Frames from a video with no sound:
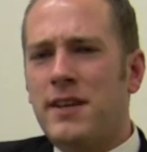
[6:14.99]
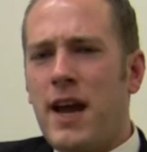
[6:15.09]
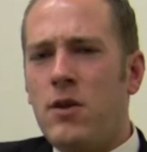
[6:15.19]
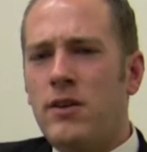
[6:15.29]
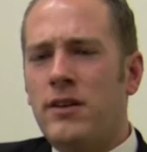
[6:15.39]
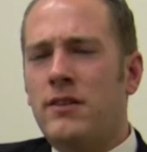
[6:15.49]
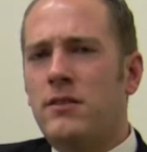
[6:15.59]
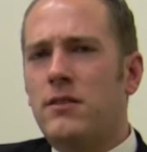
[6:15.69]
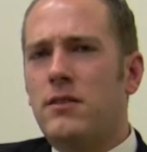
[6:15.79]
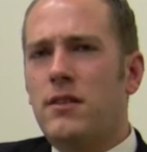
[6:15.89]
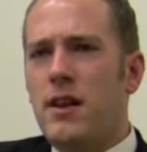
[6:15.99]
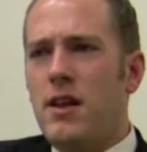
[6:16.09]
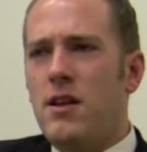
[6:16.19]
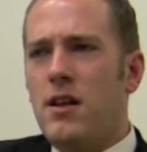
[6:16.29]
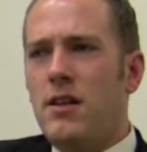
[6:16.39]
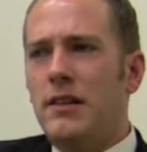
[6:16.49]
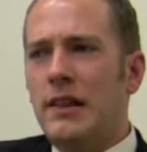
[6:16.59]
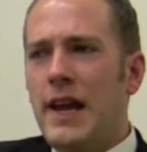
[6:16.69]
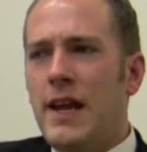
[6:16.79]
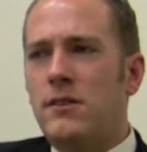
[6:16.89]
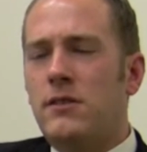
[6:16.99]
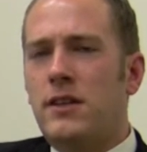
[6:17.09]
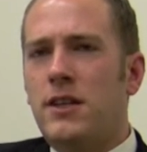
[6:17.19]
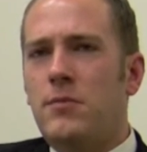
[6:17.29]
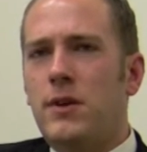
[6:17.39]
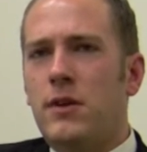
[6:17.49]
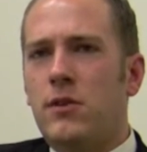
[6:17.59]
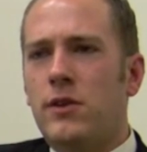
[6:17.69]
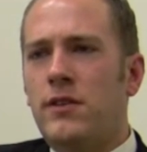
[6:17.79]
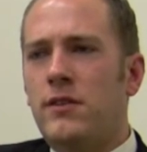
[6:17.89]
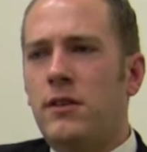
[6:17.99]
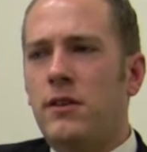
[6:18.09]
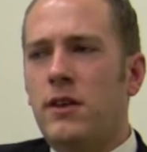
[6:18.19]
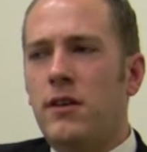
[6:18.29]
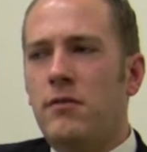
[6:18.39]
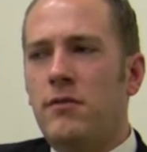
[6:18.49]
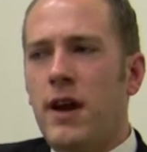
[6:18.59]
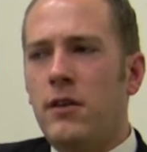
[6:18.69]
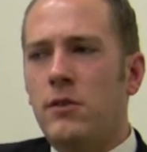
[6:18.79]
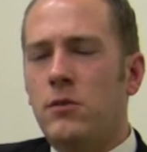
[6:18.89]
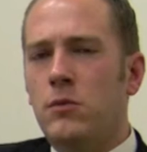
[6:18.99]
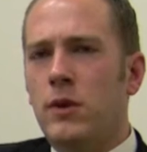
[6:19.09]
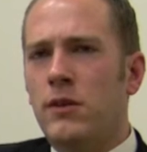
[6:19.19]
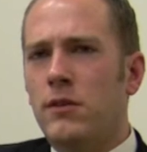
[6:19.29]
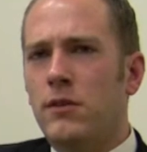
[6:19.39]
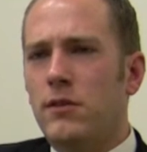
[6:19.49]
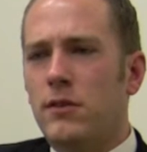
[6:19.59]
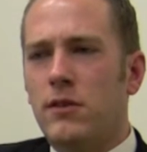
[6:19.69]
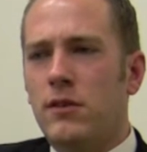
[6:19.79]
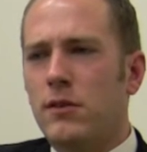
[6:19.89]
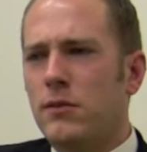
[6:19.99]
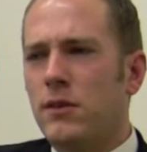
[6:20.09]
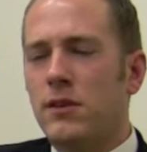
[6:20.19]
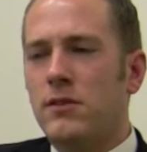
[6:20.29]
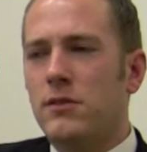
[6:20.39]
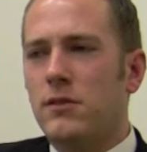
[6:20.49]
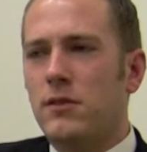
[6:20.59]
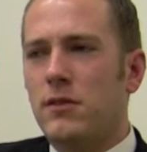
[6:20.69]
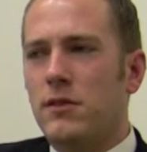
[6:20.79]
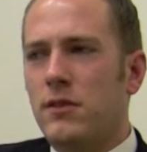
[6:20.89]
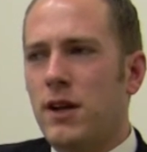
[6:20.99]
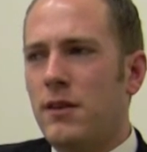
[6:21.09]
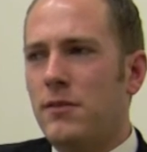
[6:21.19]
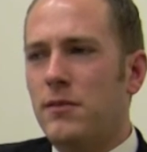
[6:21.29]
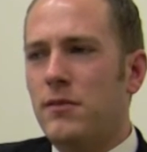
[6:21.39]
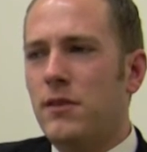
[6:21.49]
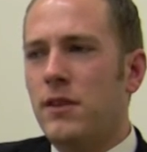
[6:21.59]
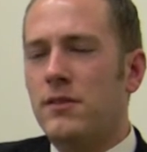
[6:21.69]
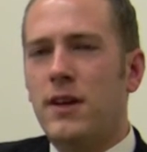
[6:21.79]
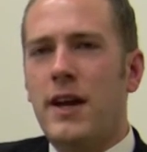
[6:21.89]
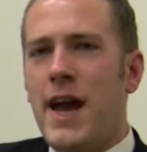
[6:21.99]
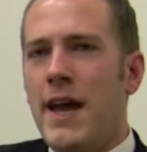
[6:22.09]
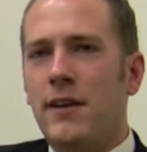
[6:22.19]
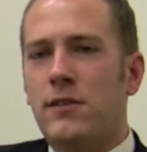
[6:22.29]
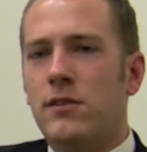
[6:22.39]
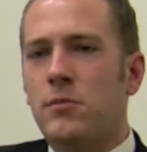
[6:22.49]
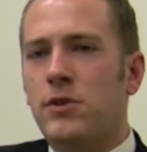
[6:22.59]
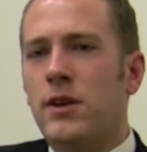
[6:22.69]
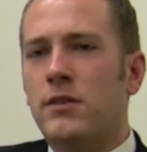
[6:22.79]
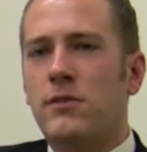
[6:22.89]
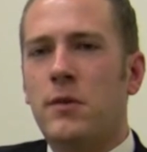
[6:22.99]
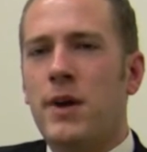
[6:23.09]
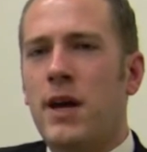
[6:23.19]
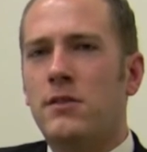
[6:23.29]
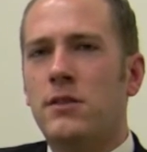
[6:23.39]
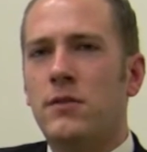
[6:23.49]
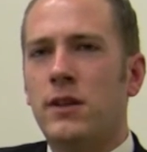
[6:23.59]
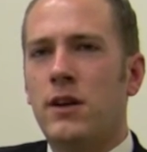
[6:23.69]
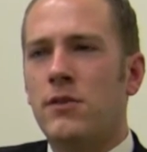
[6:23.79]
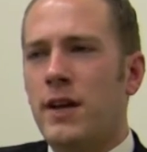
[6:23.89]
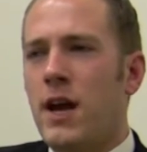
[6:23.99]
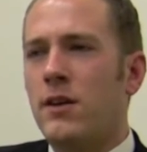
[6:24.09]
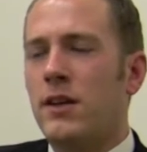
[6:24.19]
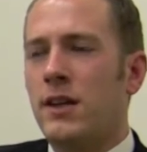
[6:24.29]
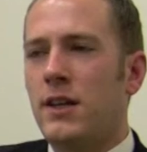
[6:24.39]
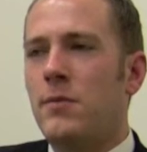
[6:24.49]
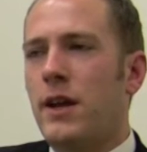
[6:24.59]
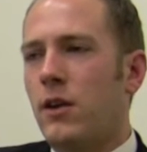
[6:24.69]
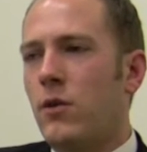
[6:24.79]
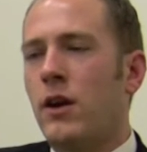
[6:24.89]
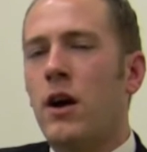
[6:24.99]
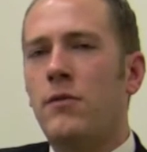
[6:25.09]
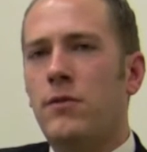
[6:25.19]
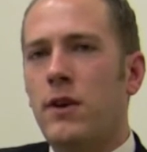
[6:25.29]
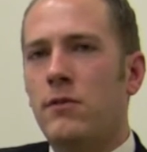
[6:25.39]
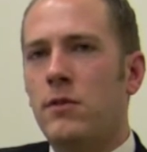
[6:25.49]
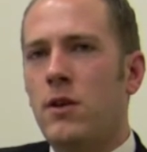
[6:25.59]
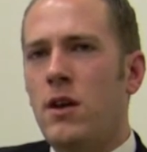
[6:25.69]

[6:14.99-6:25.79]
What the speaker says: How can land keep increasing in value when it's not adding to the productive capacity of the country? How can it keep going on forever?